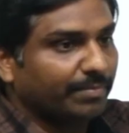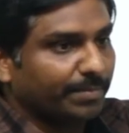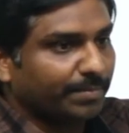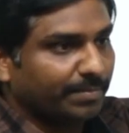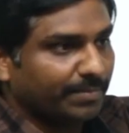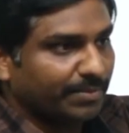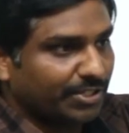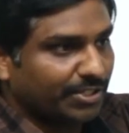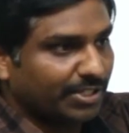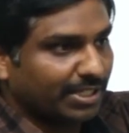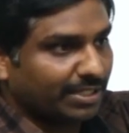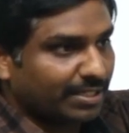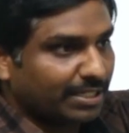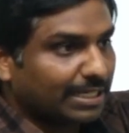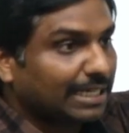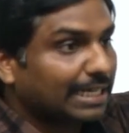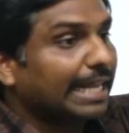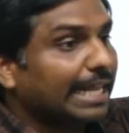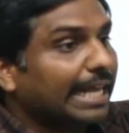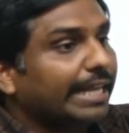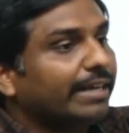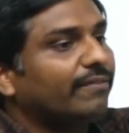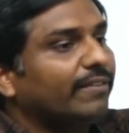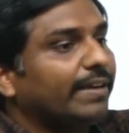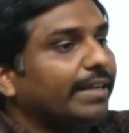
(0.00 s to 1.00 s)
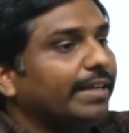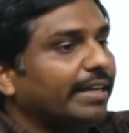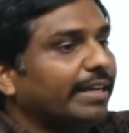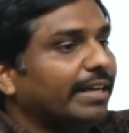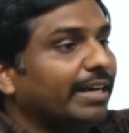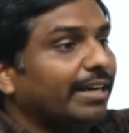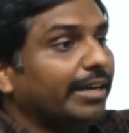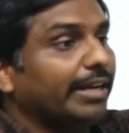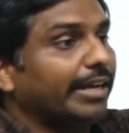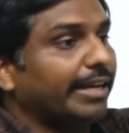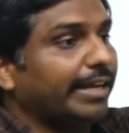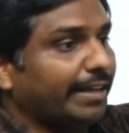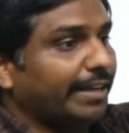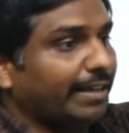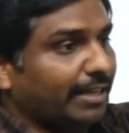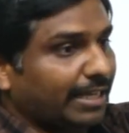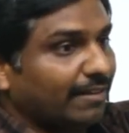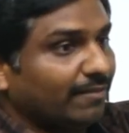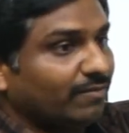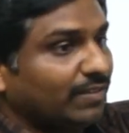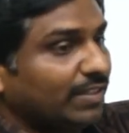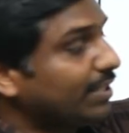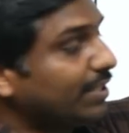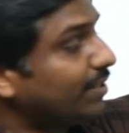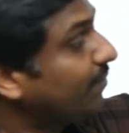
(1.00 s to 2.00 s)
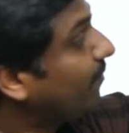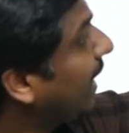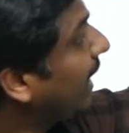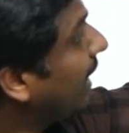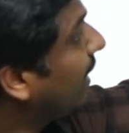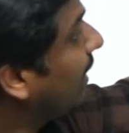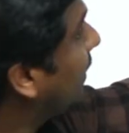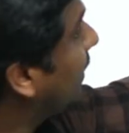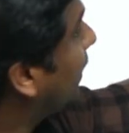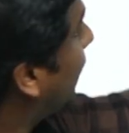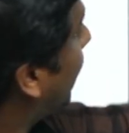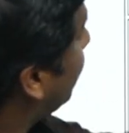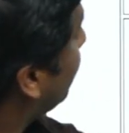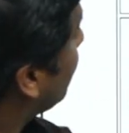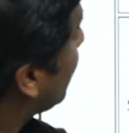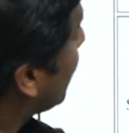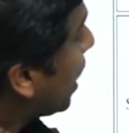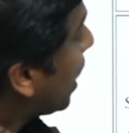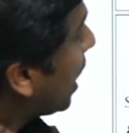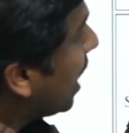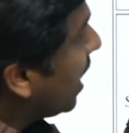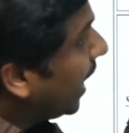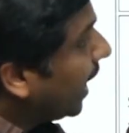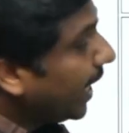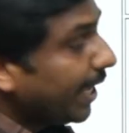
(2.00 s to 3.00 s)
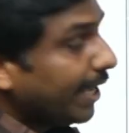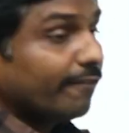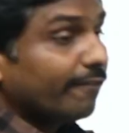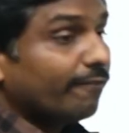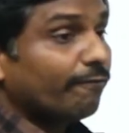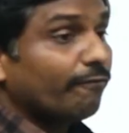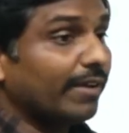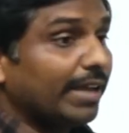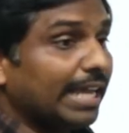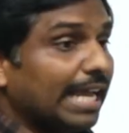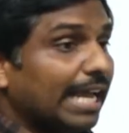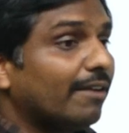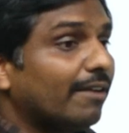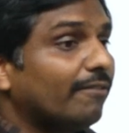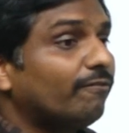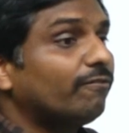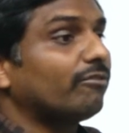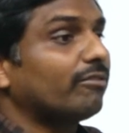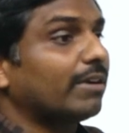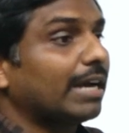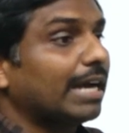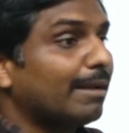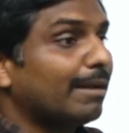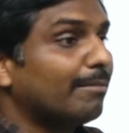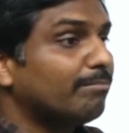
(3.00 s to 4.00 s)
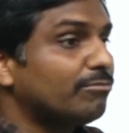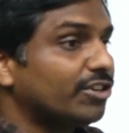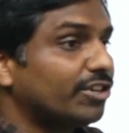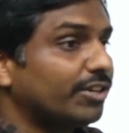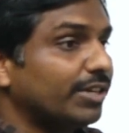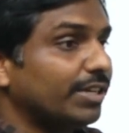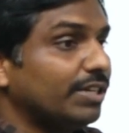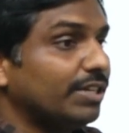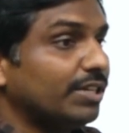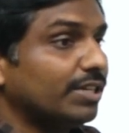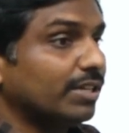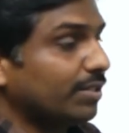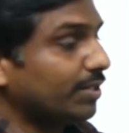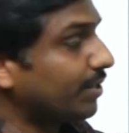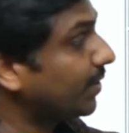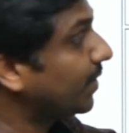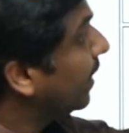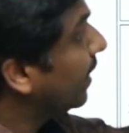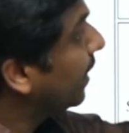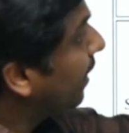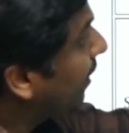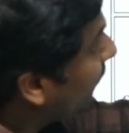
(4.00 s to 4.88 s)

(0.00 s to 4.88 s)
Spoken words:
just clarify and have this finally, that if we have ramjet engines, we